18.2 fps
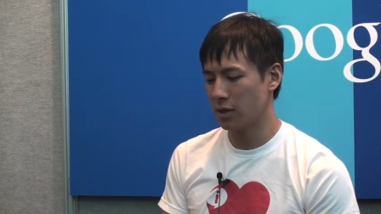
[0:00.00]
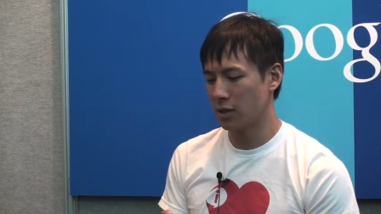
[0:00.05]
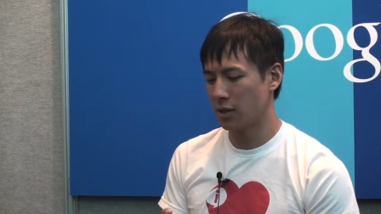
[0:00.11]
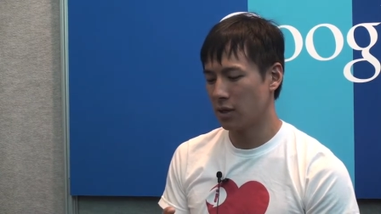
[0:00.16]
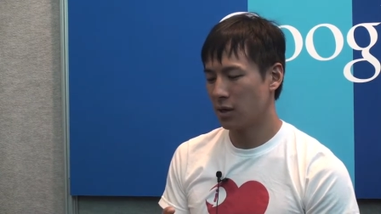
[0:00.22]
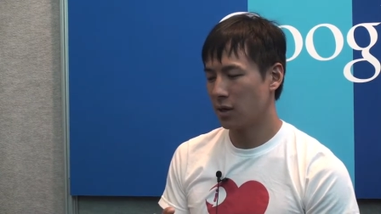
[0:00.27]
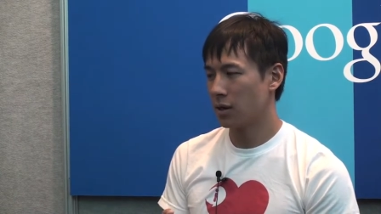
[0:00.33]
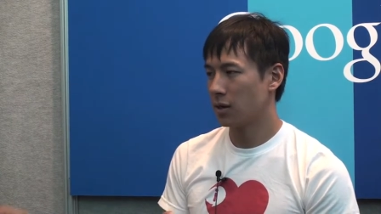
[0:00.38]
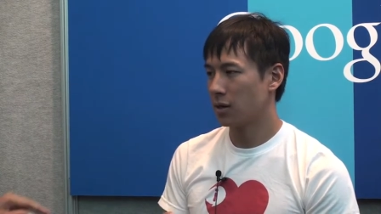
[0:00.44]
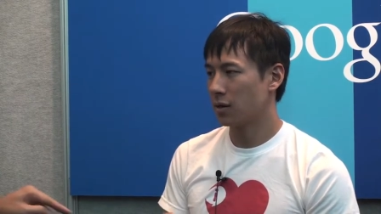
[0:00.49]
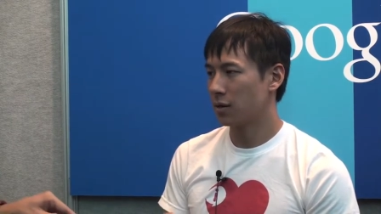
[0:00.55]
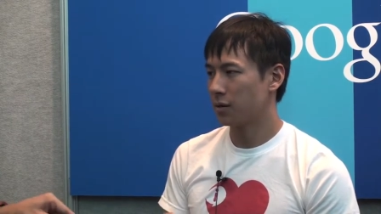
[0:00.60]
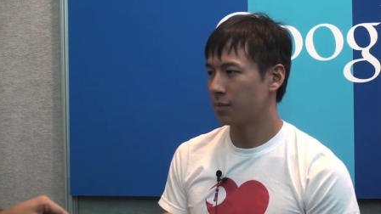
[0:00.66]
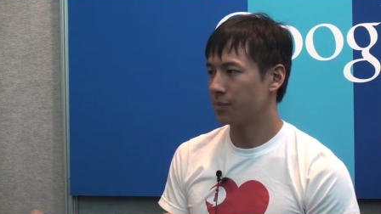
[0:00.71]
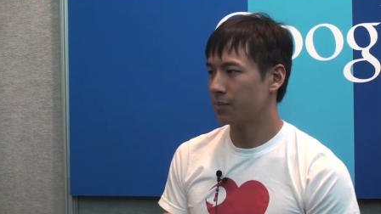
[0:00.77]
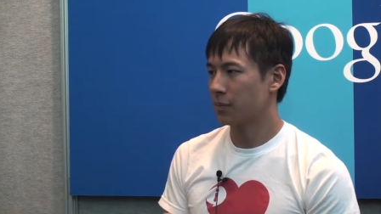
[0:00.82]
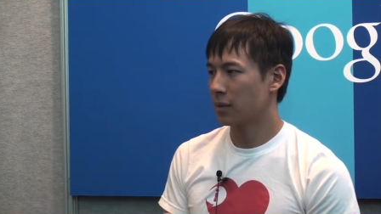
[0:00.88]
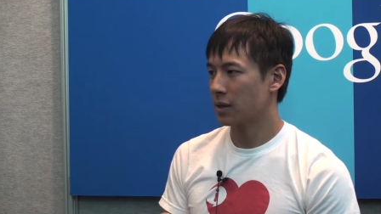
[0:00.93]
Is it the long
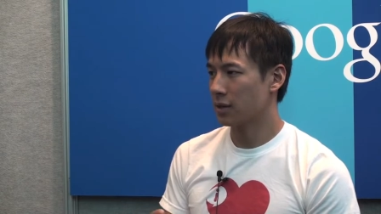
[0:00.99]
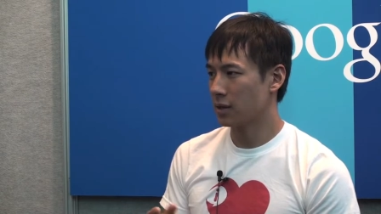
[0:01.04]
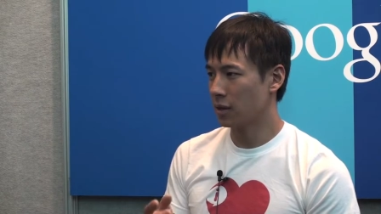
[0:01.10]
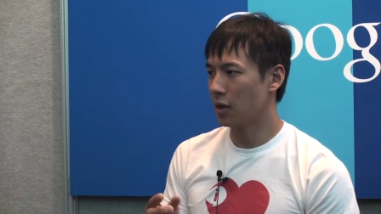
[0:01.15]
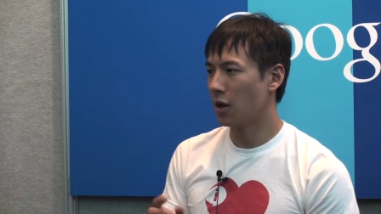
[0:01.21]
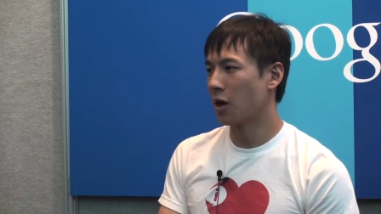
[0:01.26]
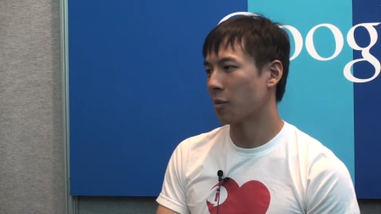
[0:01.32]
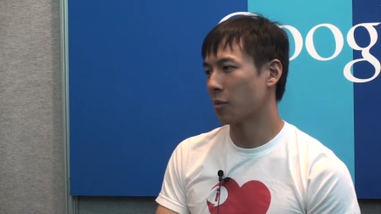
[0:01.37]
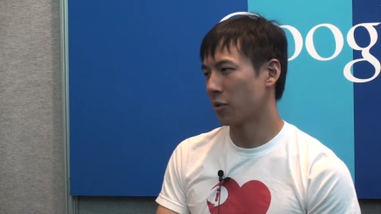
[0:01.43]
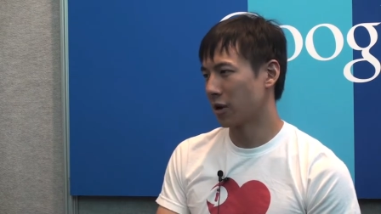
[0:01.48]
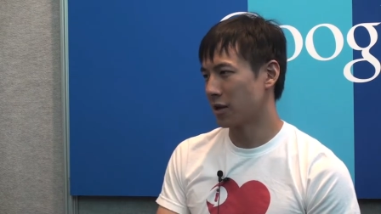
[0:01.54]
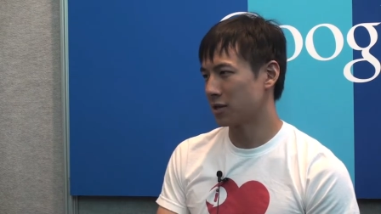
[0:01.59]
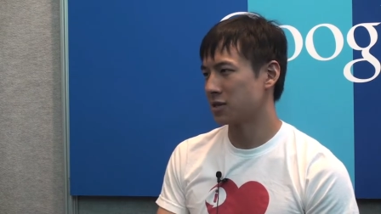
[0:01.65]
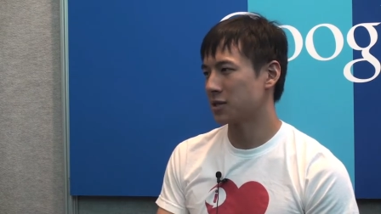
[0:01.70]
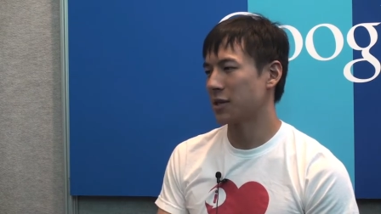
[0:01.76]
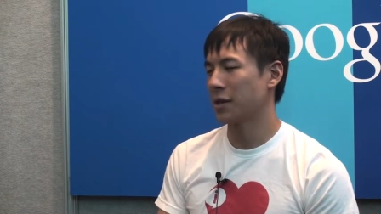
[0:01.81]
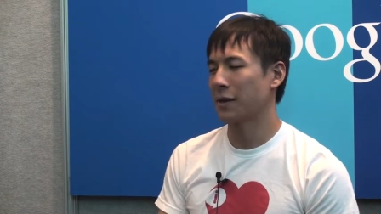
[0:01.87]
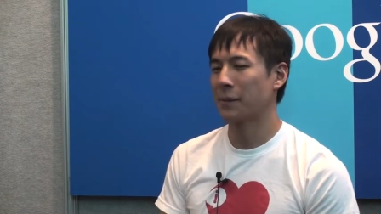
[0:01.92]
press? The long
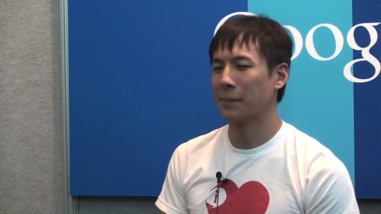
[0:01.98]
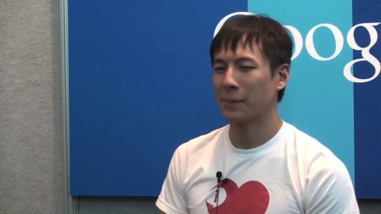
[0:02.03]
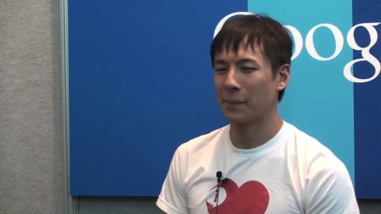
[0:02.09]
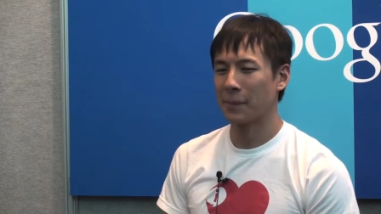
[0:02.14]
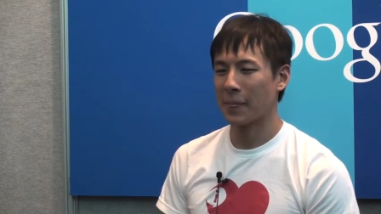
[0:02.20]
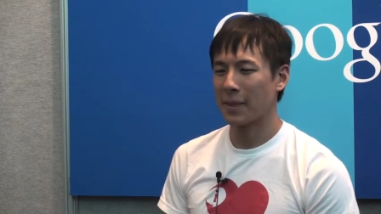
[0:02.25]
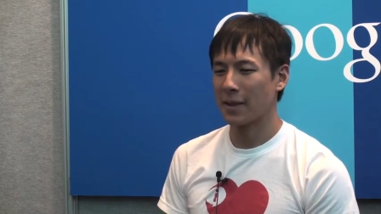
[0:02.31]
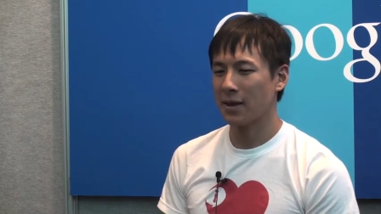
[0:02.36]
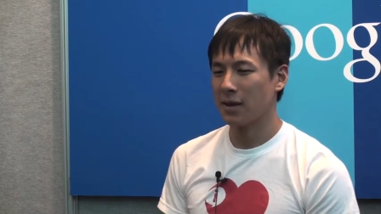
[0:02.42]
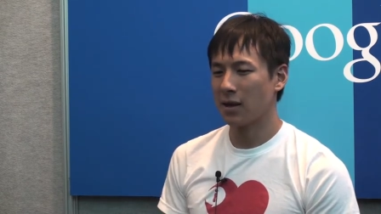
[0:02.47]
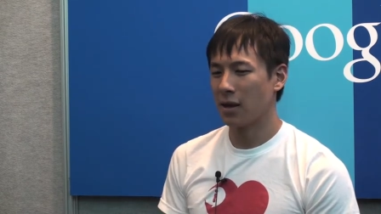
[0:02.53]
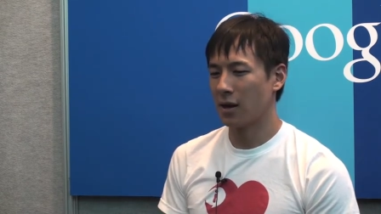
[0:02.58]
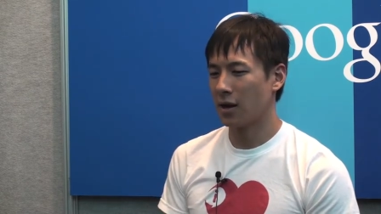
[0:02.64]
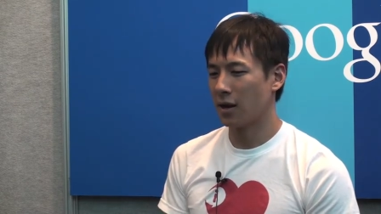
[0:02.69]
press, yeah. Yep.